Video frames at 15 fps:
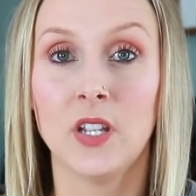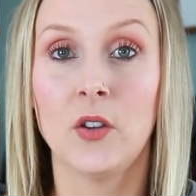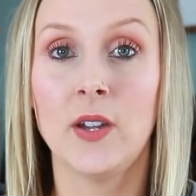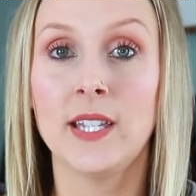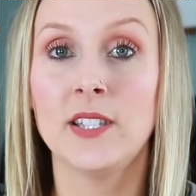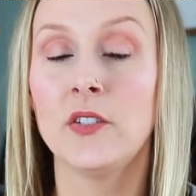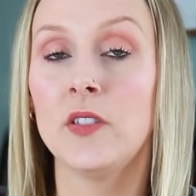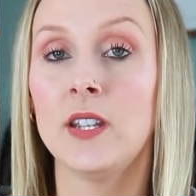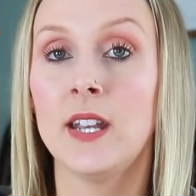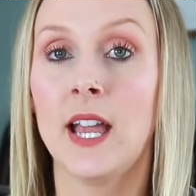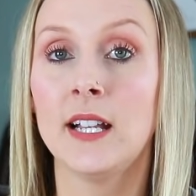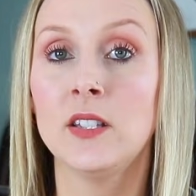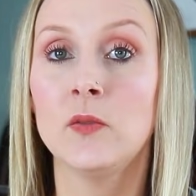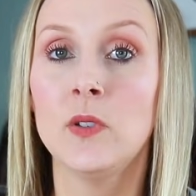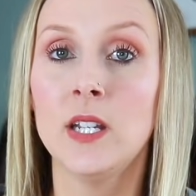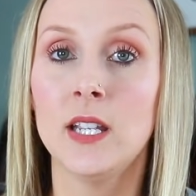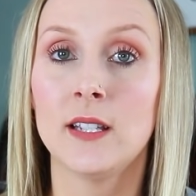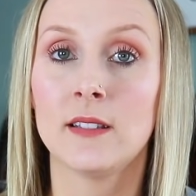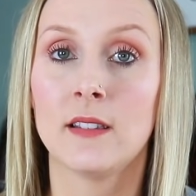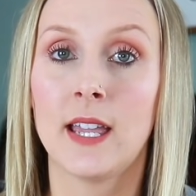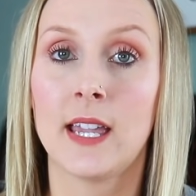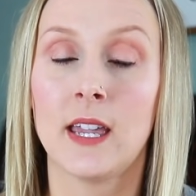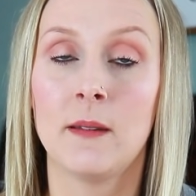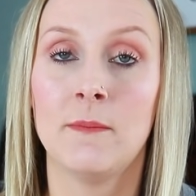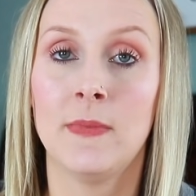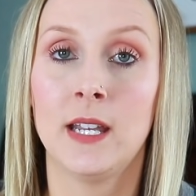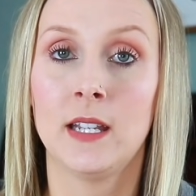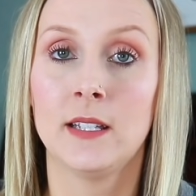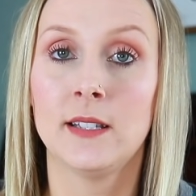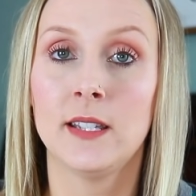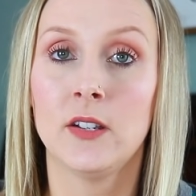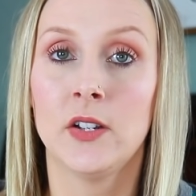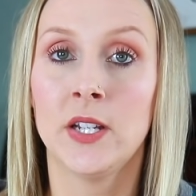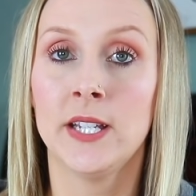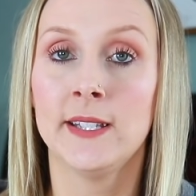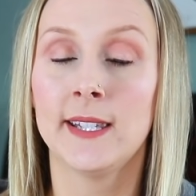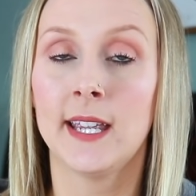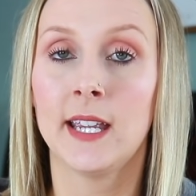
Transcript: Okay, so the next one is like a mini series,